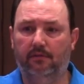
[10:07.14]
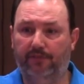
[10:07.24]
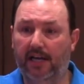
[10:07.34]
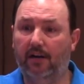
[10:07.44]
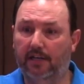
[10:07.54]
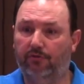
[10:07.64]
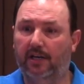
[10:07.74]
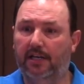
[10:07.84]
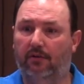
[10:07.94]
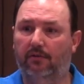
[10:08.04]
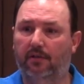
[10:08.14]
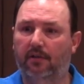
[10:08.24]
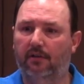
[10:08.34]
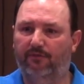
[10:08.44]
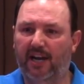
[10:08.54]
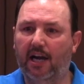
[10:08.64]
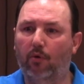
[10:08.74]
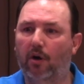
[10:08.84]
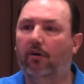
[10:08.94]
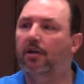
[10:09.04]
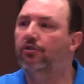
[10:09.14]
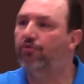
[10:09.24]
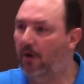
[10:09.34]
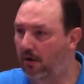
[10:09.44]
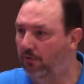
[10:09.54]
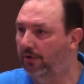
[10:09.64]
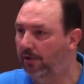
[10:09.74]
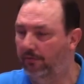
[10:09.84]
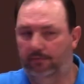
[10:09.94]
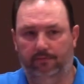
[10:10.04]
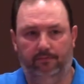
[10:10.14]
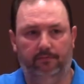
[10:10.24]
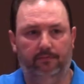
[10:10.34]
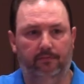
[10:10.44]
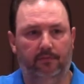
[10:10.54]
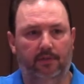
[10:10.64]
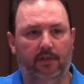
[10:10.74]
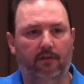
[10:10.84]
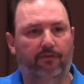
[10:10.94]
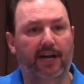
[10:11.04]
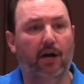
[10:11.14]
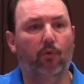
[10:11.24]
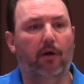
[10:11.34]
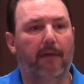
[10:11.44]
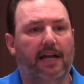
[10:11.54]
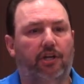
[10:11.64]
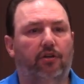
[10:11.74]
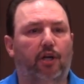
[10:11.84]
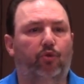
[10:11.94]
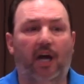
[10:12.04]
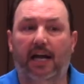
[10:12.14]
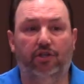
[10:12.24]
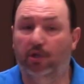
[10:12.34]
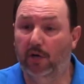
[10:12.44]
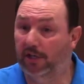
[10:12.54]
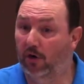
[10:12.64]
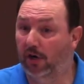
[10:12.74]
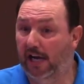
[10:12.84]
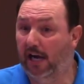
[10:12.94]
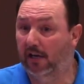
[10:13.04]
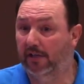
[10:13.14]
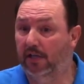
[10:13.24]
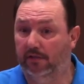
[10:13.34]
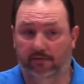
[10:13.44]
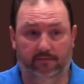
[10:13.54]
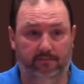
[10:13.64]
Fear is real. Fear will control you. Fear will make you do things you wouldn't ordinarily do.